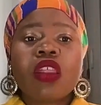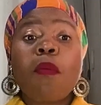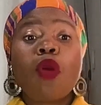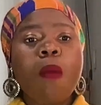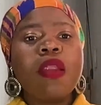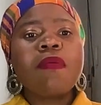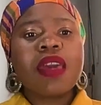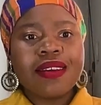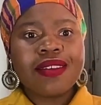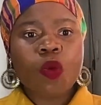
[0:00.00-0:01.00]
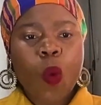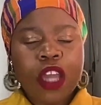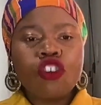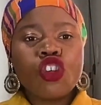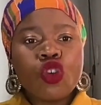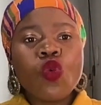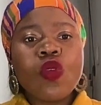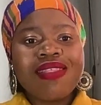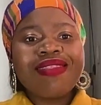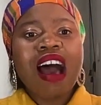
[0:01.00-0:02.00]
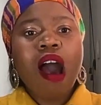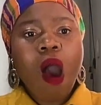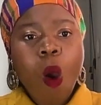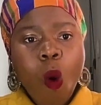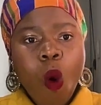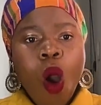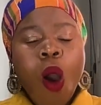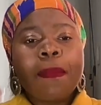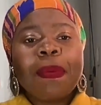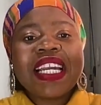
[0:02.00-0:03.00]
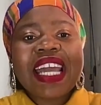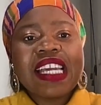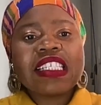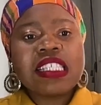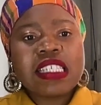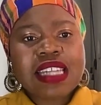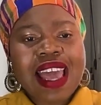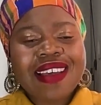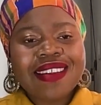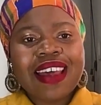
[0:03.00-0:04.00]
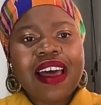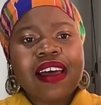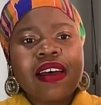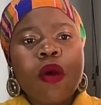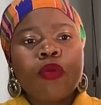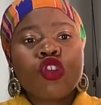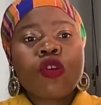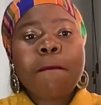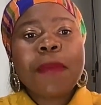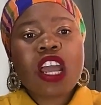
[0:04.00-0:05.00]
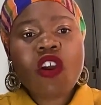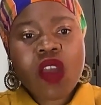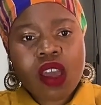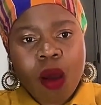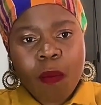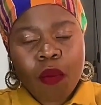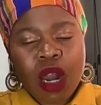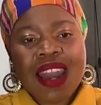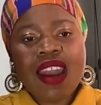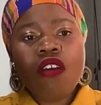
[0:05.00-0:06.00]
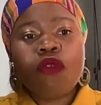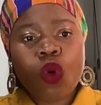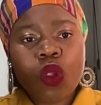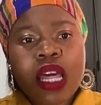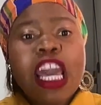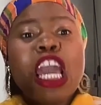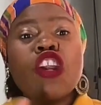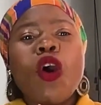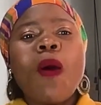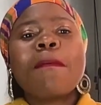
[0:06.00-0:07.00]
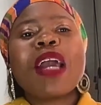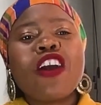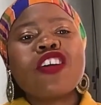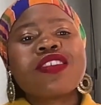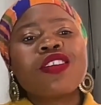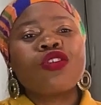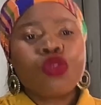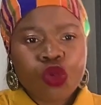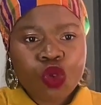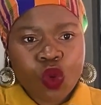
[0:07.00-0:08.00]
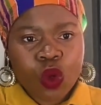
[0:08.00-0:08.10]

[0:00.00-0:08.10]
The problem is when you now place it at a superior level in comparison to